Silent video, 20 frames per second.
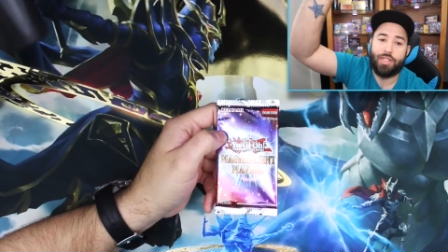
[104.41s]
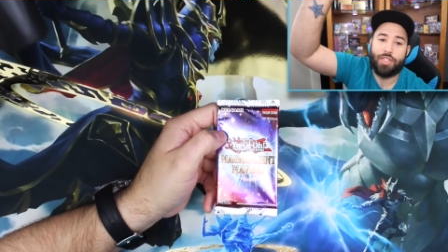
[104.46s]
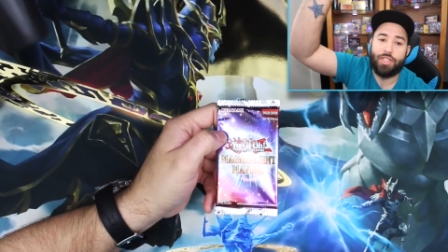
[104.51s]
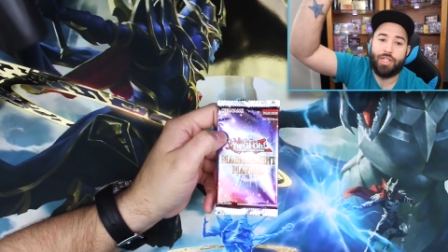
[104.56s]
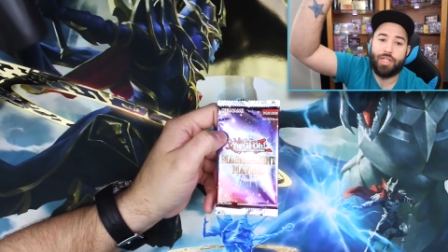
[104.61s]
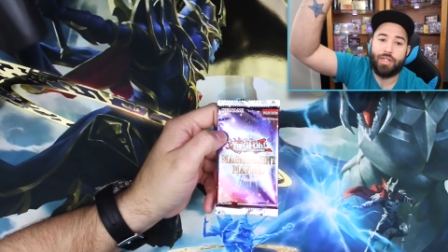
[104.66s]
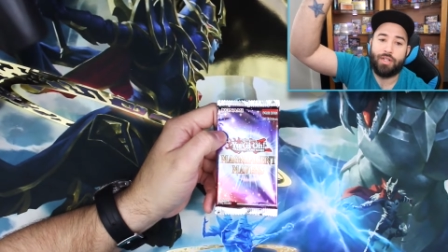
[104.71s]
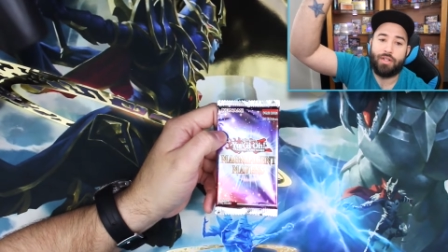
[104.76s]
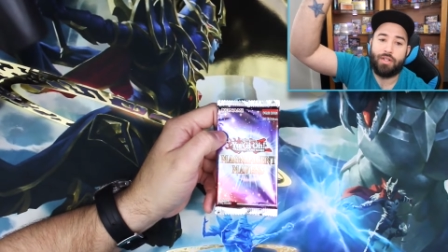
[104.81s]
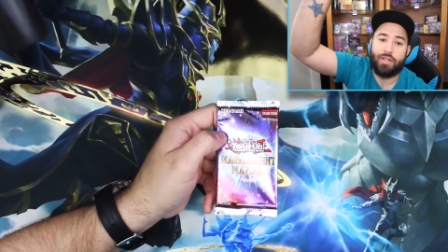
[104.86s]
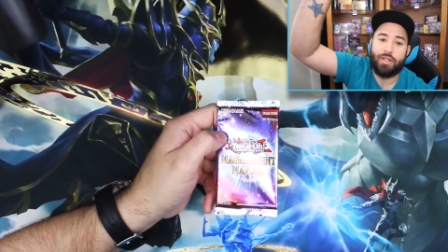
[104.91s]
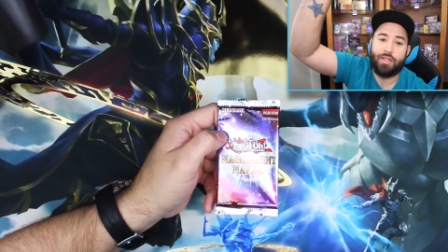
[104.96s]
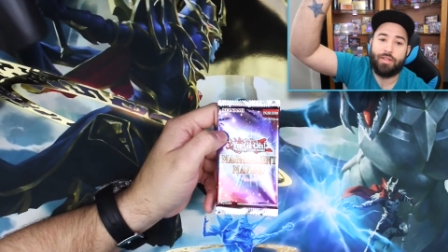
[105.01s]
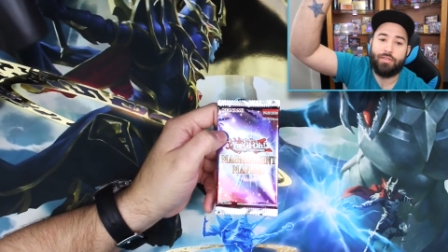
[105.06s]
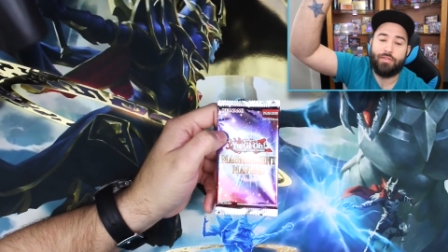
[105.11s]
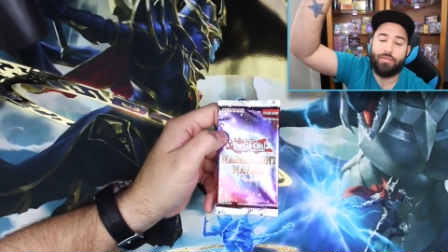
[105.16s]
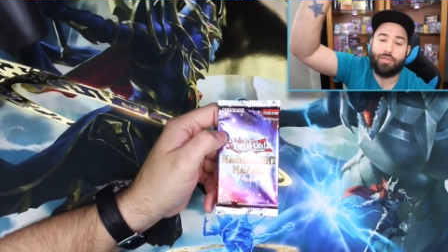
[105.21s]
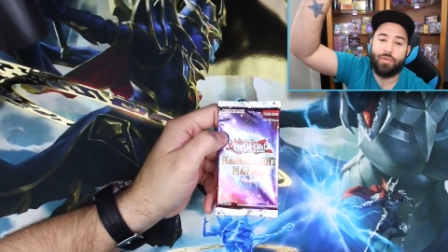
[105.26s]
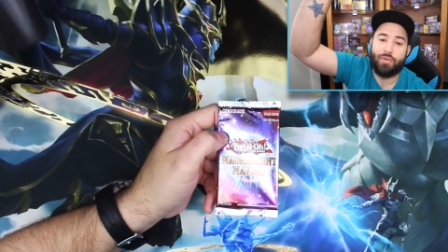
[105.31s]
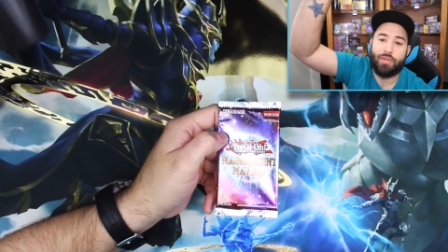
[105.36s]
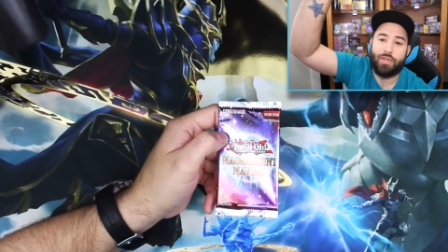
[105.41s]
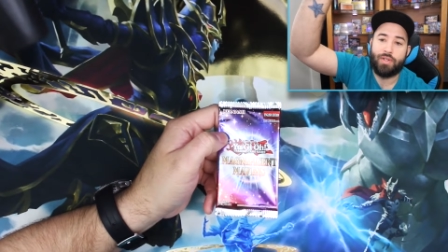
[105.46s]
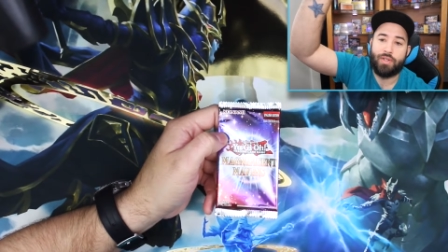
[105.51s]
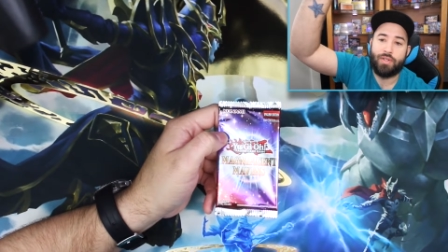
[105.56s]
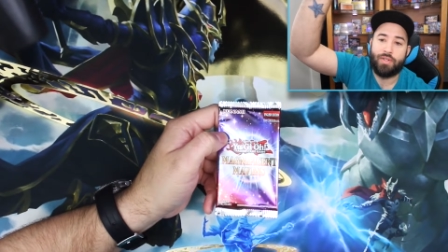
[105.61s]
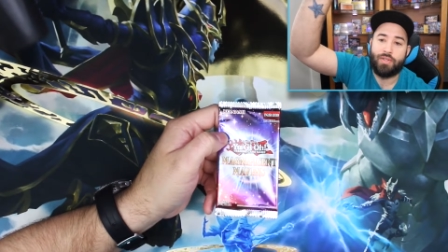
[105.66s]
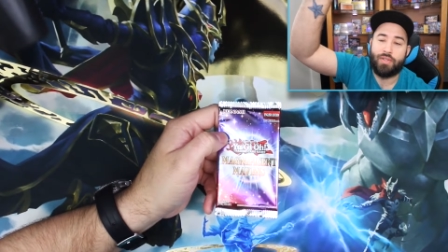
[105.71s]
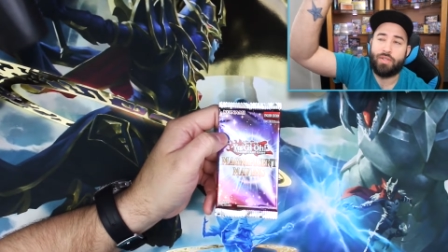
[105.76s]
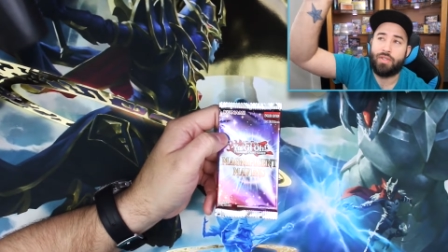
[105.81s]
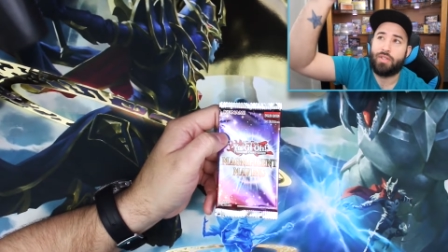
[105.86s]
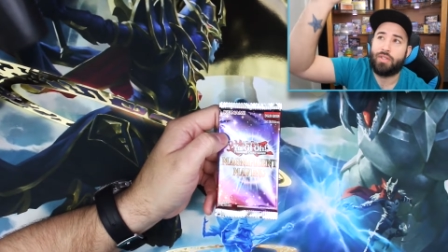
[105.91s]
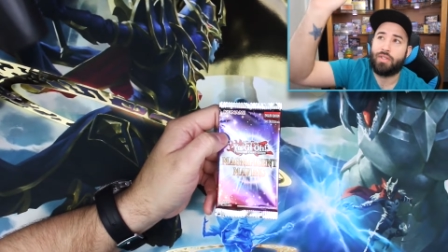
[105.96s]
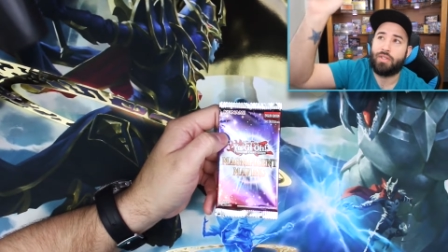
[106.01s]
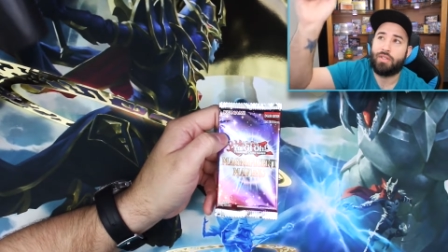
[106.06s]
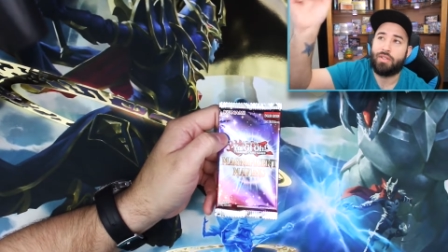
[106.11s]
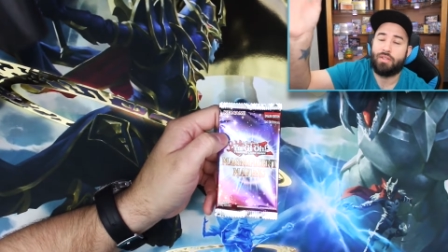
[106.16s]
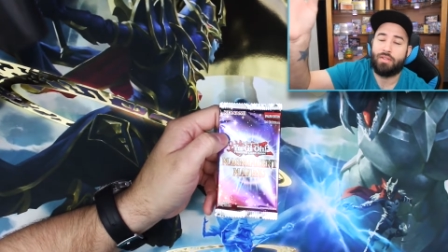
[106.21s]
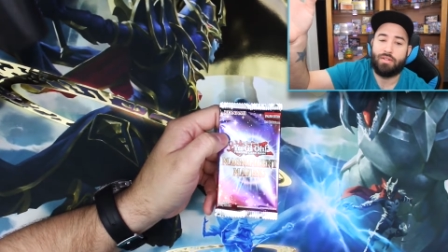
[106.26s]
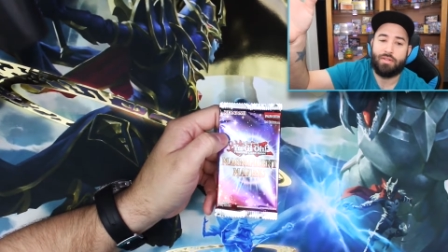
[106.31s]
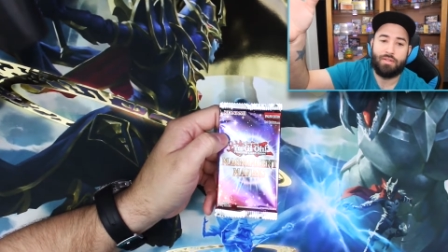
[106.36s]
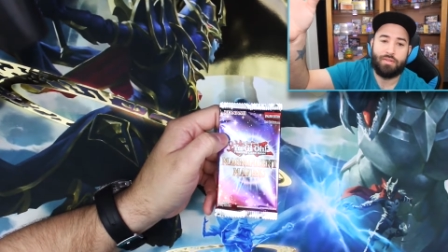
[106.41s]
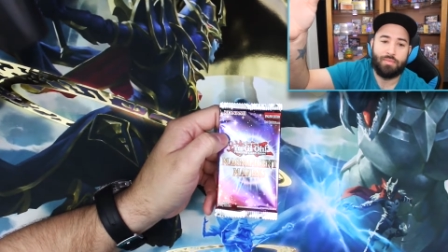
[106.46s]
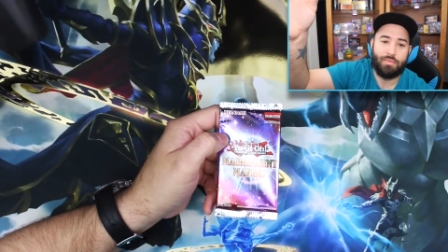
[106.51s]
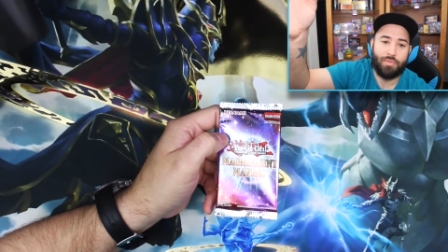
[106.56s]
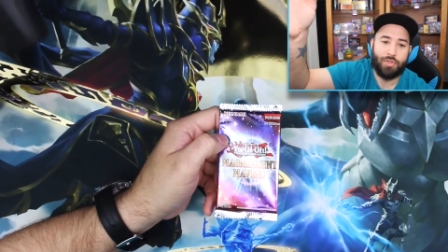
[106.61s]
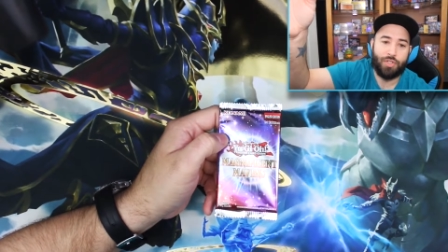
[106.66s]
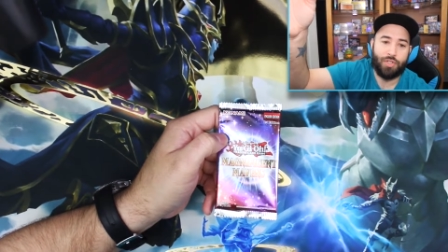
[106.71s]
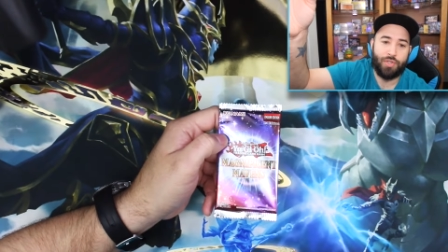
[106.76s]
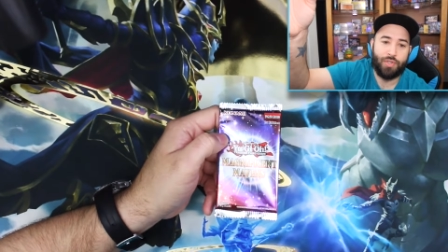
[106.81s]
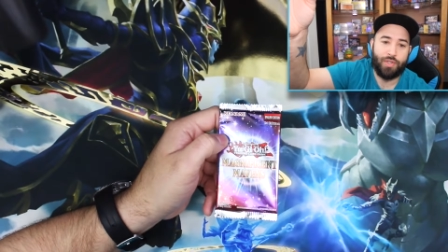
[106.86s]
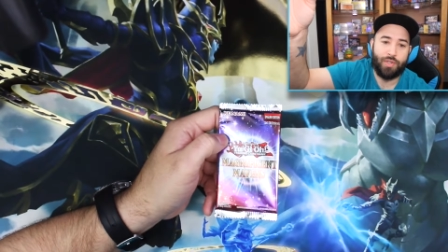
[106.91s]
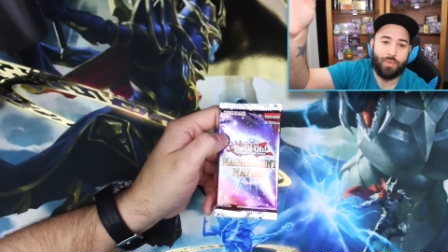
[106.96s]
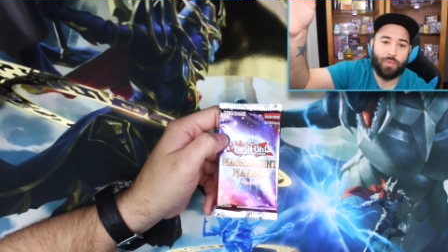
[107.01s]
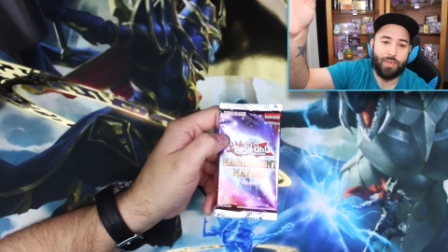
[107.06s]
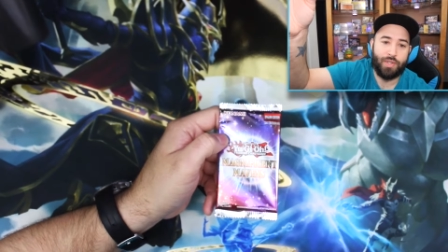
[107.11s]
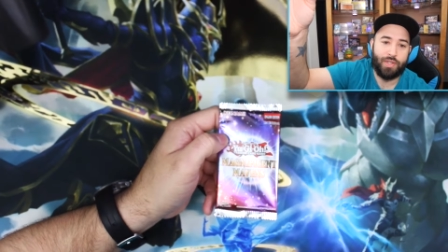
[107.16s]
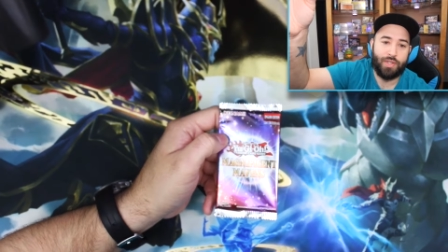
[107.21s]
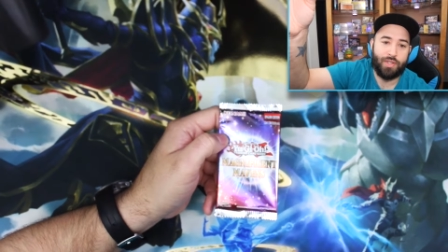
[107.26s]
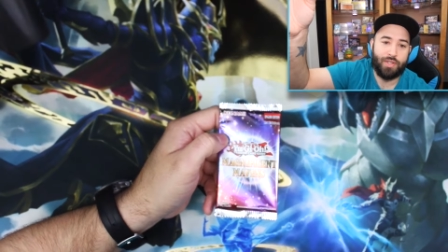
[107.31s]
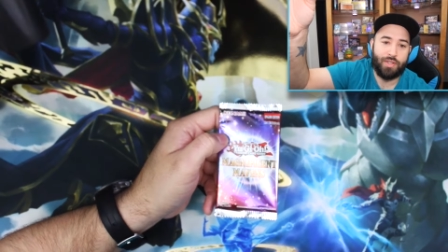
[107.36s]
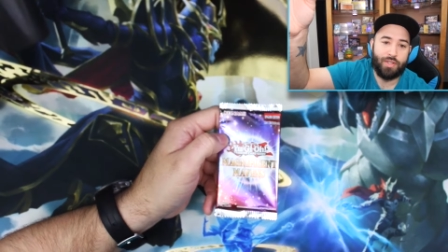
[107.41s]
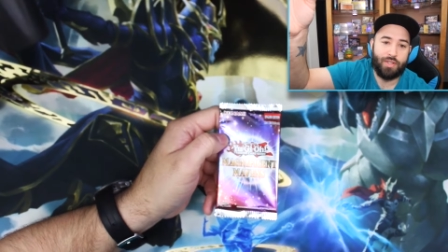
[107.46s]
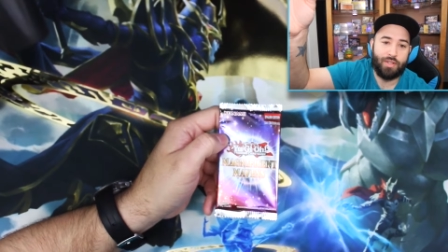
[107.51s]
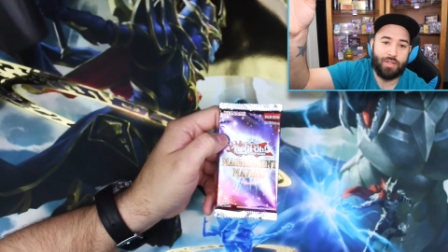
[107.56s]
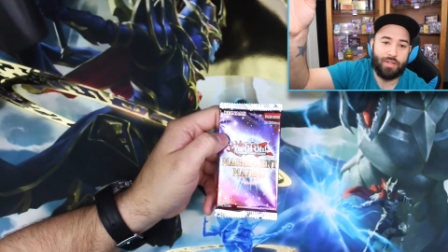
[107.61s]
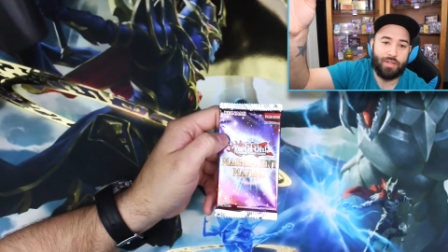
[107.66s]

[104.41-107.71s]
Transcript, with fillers: check on it for us. I'm sure that we're good.